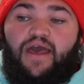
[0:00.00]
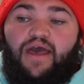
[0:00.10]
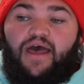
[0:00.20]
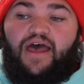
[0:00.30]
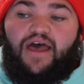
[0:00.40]

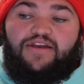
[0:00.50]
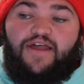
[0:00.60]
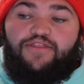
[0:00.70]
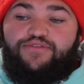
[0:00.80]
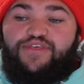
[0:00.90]

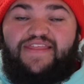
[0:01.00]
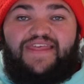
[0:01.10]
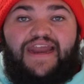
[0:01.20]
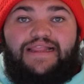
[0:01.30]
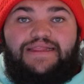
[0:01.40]
Another thing
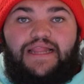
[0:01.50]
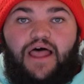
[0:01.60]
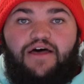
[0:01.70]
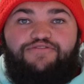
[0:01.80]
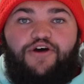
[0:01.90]
that I
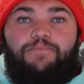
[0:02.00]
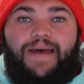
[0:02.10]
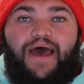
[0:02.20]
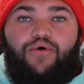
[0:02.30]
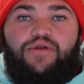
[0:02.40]
love
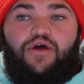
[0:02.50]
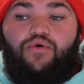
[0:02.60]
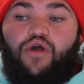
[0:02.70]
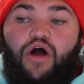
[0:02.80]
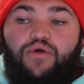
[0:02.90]
about
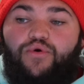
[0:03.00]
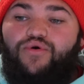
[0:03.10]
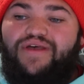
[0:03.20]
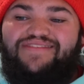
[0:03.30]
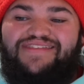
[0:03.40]

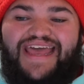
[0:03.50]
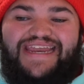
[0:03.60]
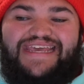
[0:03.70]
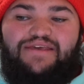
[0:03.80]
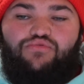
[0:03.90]
Okongwu is
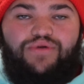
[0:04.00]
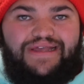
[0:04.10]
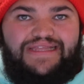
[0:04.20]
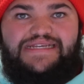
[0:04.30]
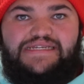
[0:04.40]
that he
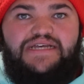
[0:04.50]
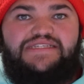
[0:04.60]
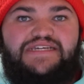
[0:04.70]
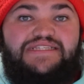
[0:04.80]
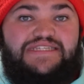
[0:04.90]
really
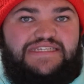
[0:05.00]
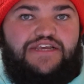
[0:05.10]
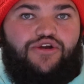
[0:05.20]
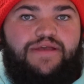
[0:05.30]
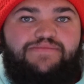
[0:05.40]
does
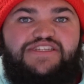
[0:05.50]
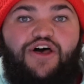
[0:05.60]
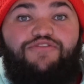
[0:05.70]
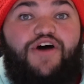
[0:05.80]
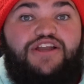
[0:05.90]
consider
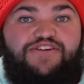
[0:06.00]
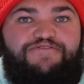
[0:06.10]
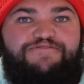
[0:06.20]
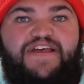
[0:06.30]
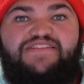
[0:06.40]
himself a
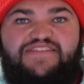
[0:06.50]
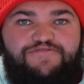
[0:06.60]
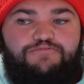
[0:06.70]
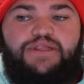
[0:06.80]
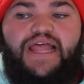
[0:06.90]

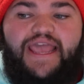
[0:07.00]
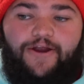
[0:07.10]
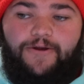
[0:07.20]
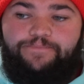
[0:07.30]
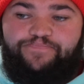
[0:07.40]
defensive
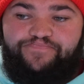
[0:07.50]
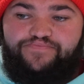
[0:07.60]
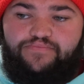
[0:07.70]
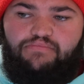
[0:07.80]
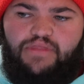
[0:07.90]
player.
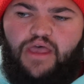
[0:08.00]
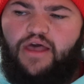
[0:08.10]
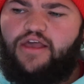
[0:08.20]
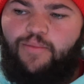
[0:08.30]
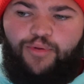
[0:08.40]

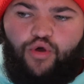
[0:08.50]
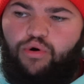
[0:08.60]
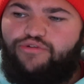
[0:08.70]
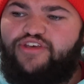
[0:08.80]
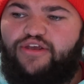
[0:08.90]
A couple
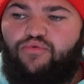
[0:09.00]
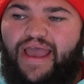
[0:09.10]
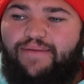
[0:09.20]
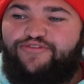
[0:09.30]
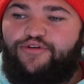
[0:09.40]
quotes I
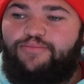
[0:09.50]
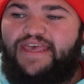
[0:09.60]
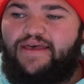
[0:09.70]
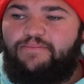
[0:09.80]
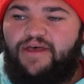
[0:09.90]
grabbed from
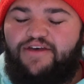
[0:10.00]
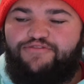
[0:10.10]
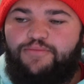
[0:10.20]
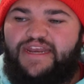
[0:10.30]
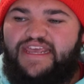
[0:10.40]
him
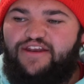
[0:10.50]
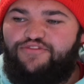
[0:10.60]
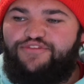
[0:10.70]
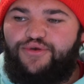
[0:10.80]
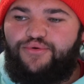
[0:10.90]
from an
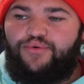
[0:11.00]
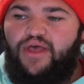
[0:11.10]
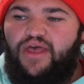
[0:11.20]
interview.